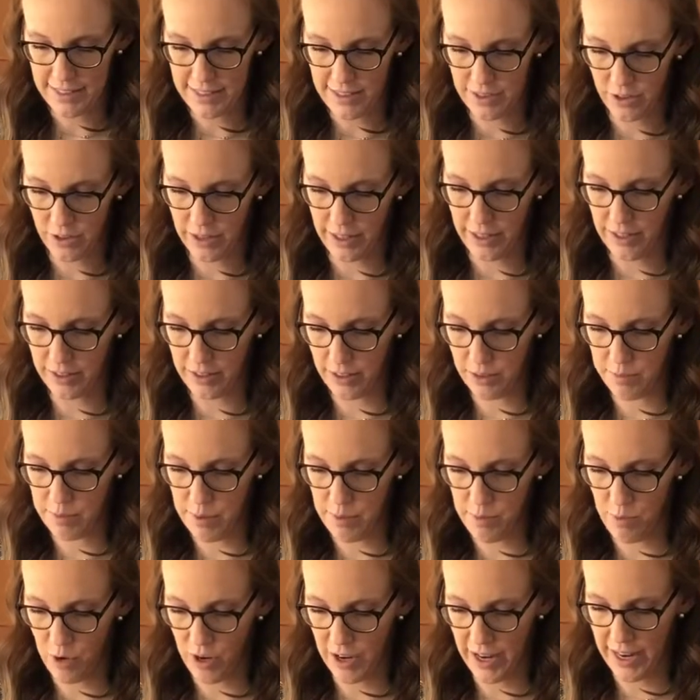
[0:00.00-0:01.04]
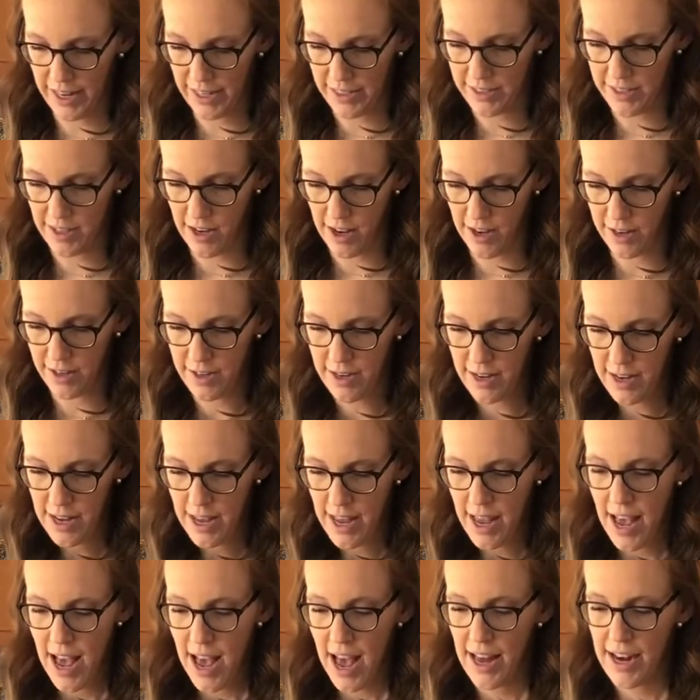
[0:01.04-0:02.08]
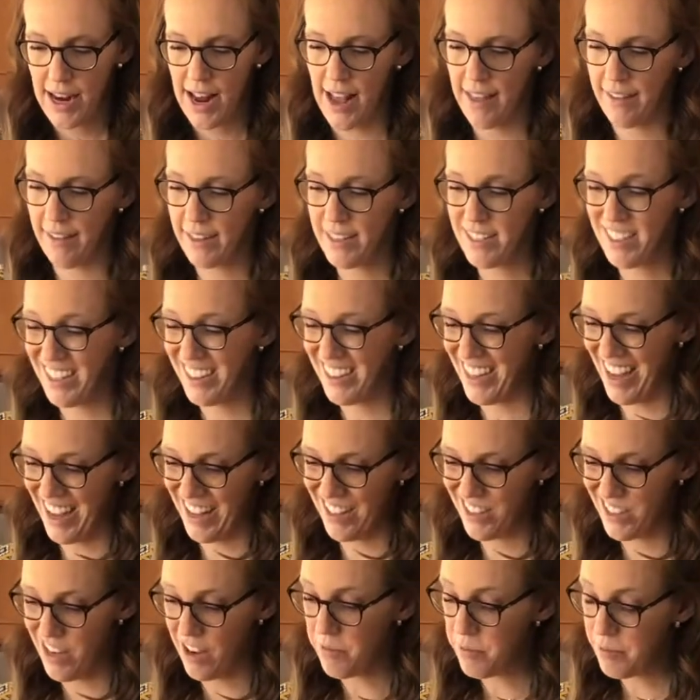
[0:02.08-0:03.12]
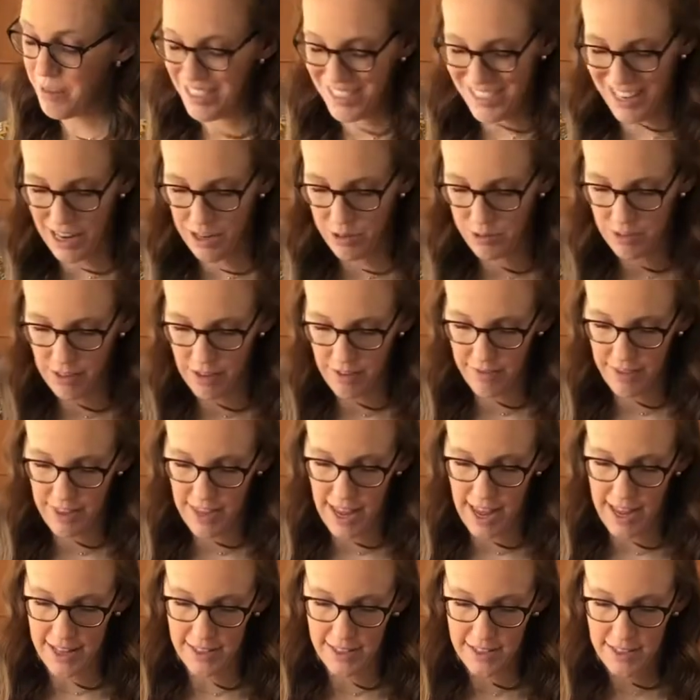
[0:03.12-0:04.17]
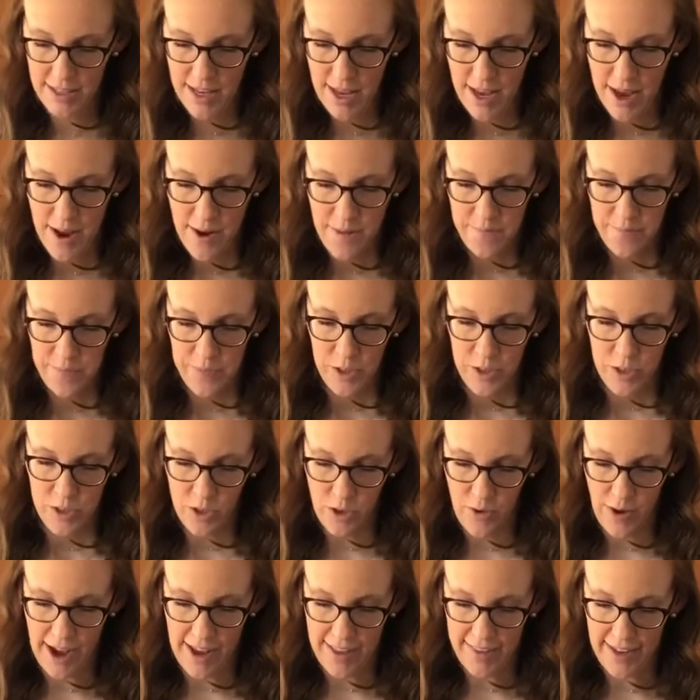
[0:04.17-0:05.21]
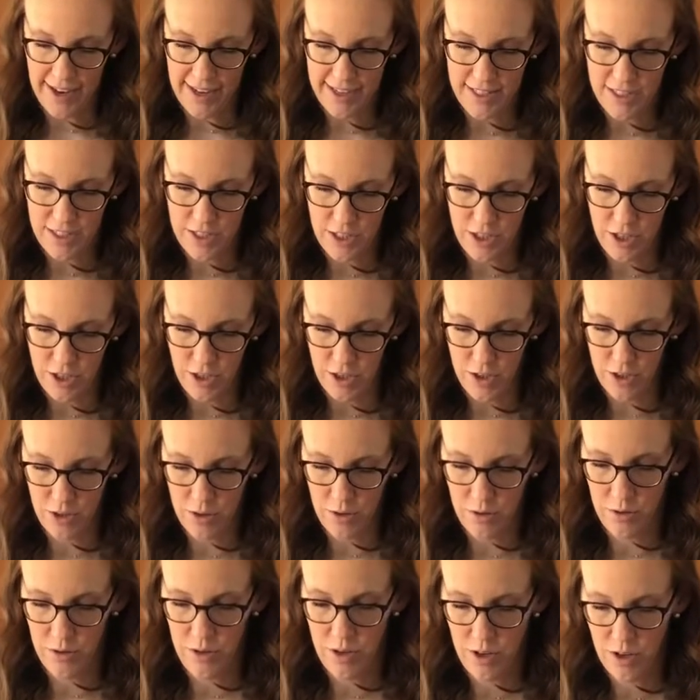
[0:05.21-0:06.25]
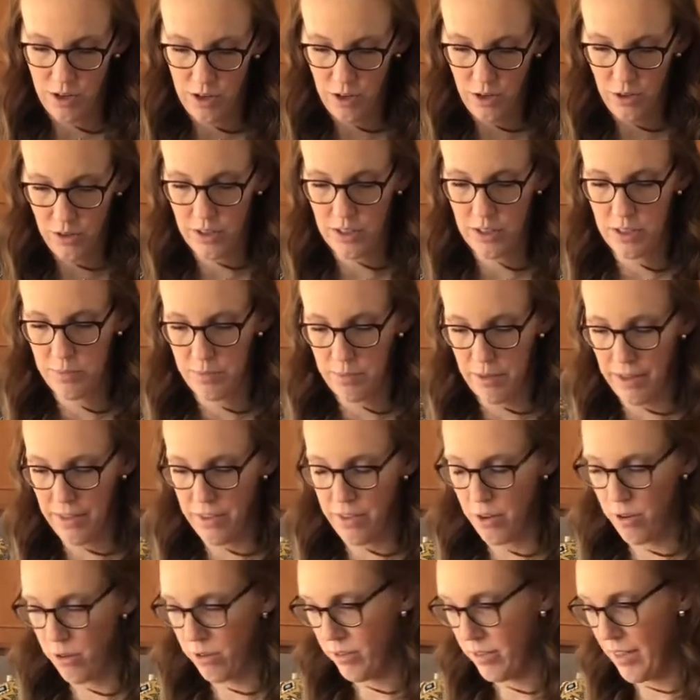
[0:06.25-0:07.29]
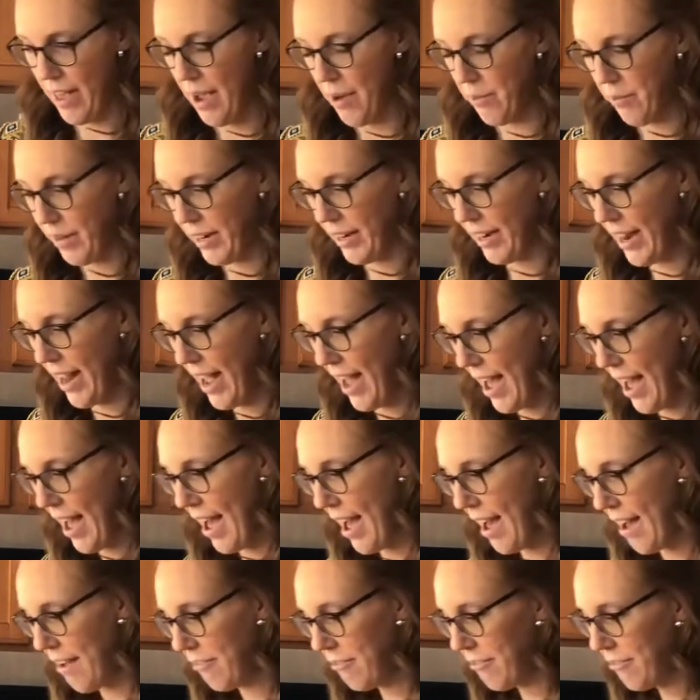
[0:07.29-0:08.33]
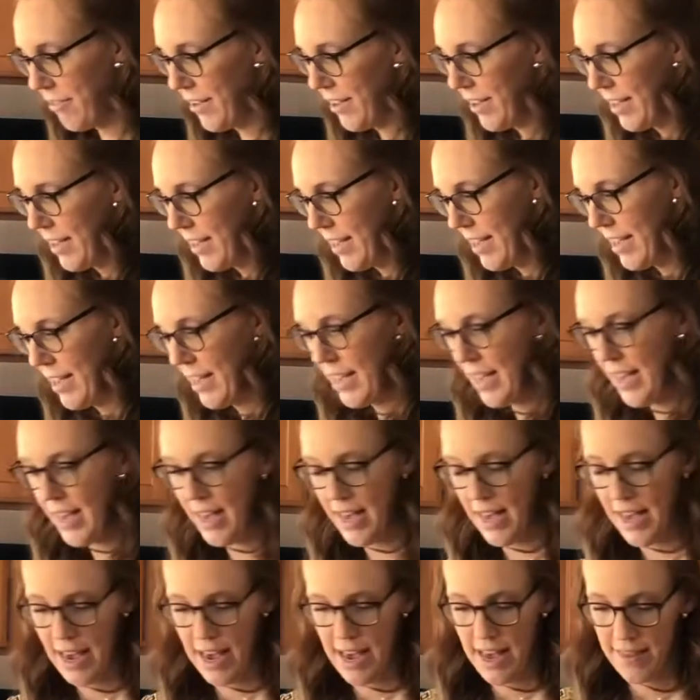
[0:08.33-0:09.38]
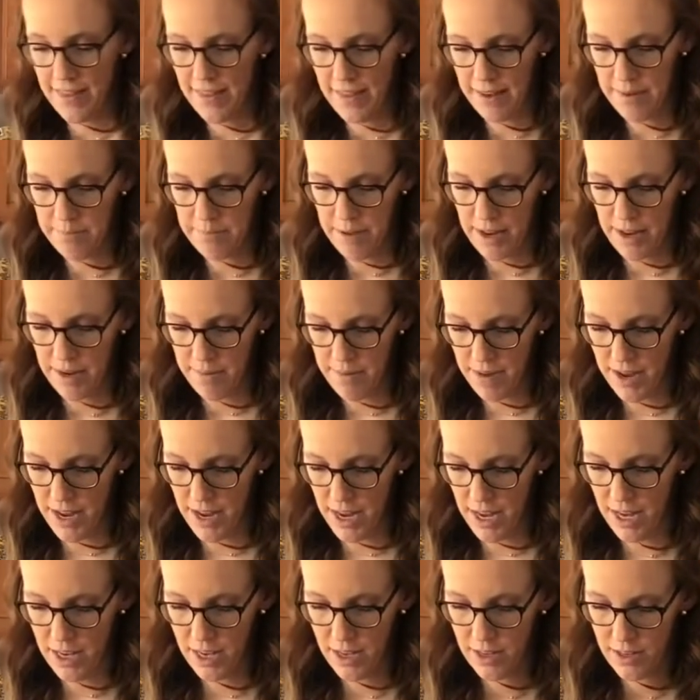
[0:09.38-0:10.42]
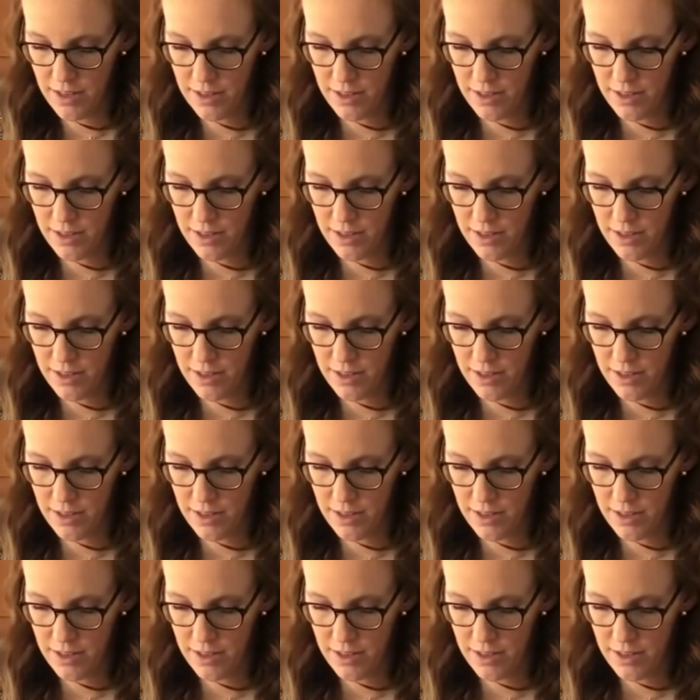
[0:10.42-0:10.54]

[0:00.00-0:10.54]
this, it'll get a little bit more hands-on. I like to cut the ends off because I don't love the ends. So I like to do, you can split that one in half. Then maybe